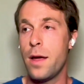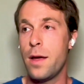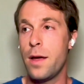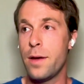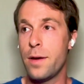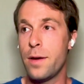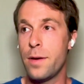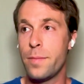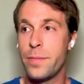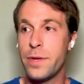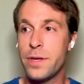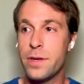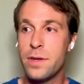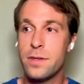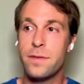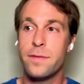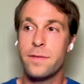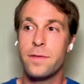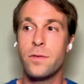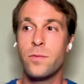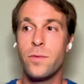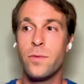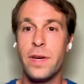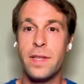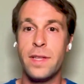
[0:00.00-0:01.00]
uh, because
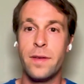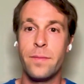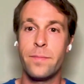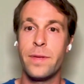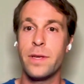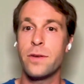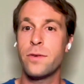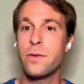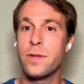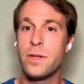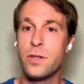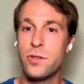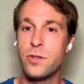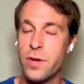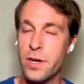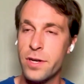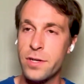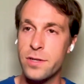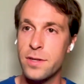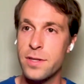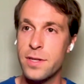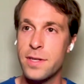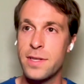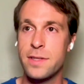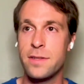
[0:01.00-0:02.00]
of the way that bitcoin is
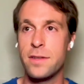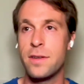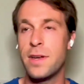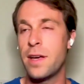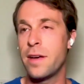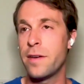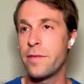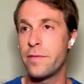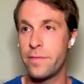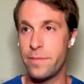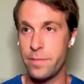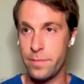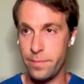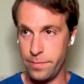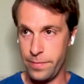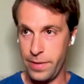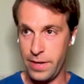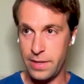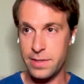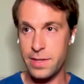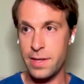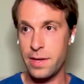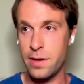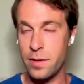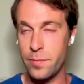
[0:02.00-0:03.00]
structured it does not have
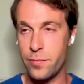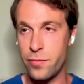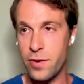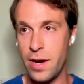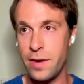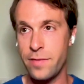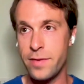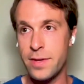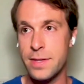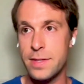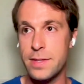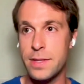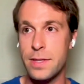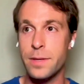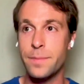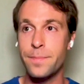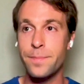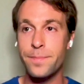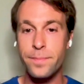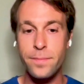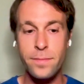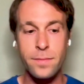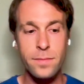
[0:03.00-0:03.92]
base layer privacy